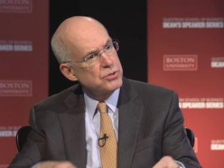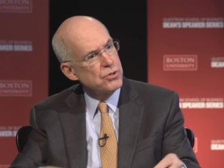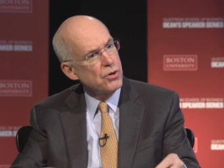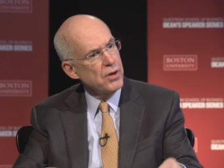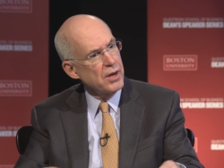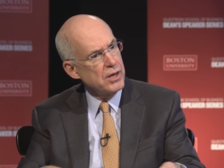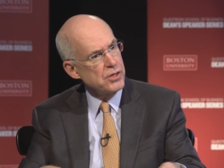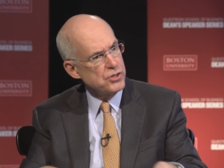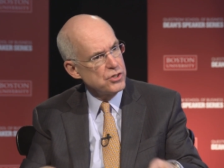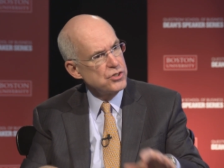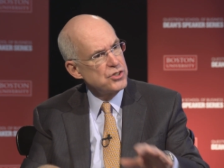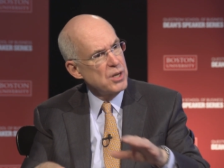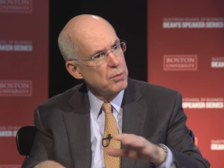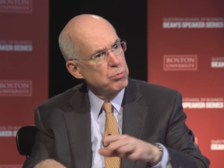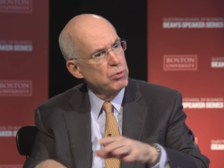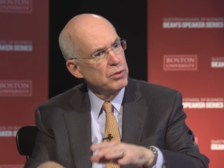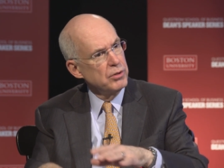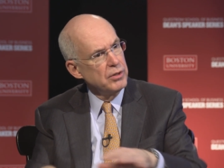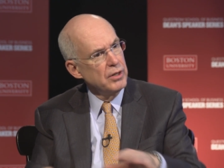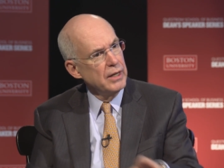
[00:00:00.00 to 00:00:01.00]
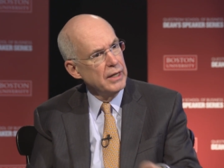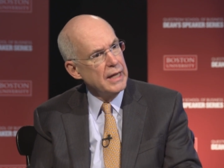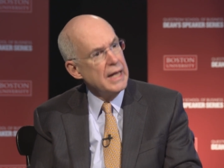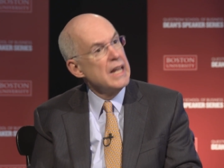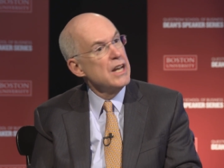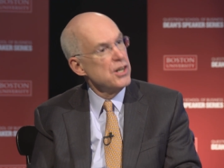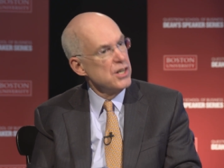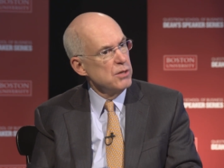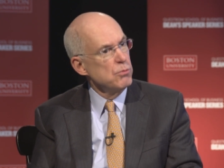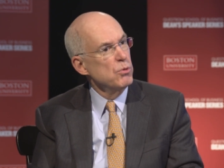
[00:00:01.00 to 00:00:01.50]
started as a separate uh,
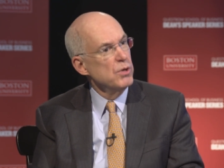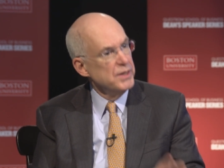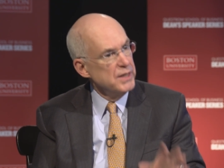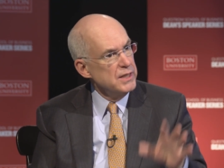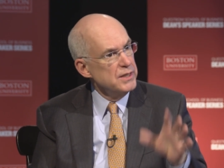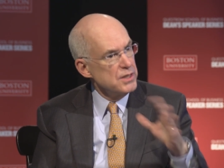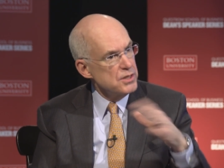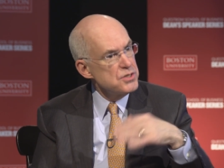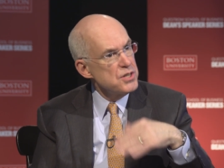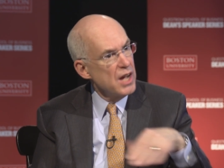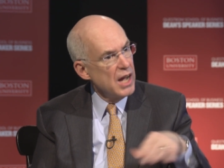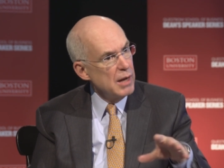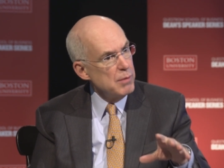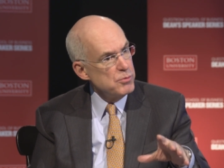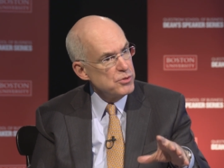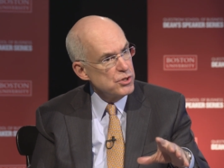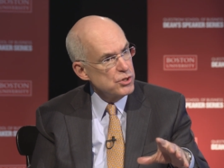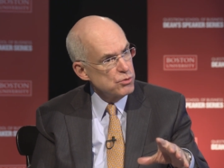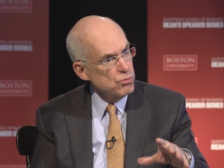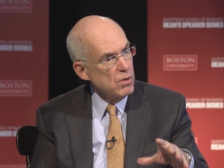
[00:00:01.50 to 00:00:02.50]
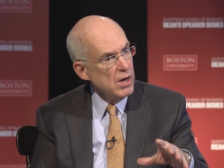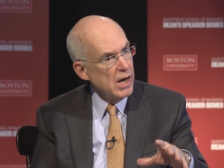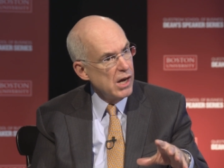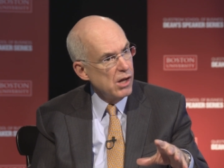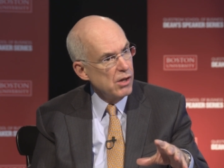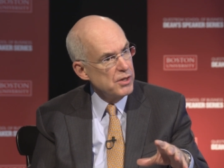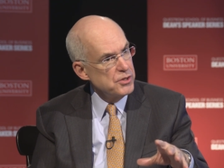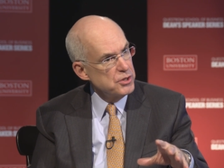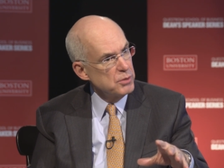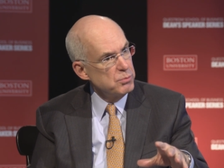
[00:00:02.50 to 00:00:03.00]
entity within the Times as
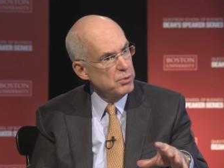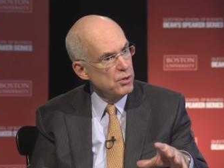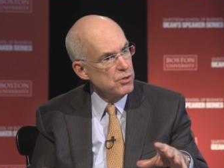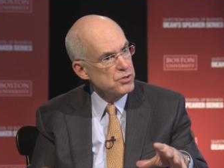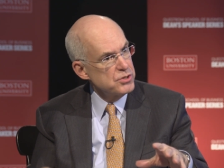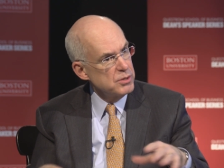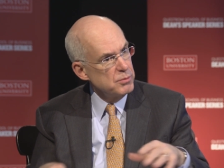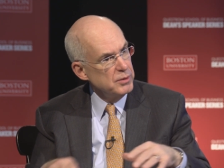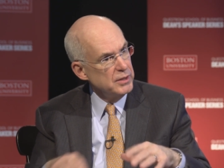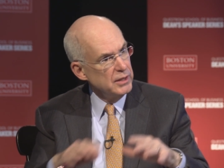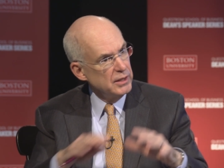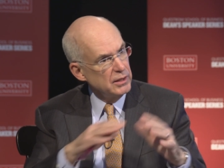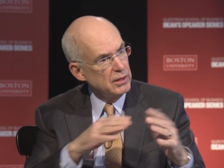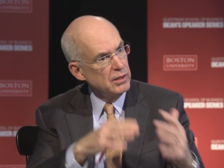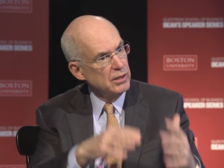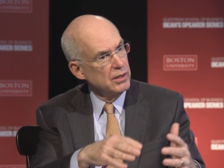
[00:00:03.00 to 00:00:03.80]
well. You as set, started as a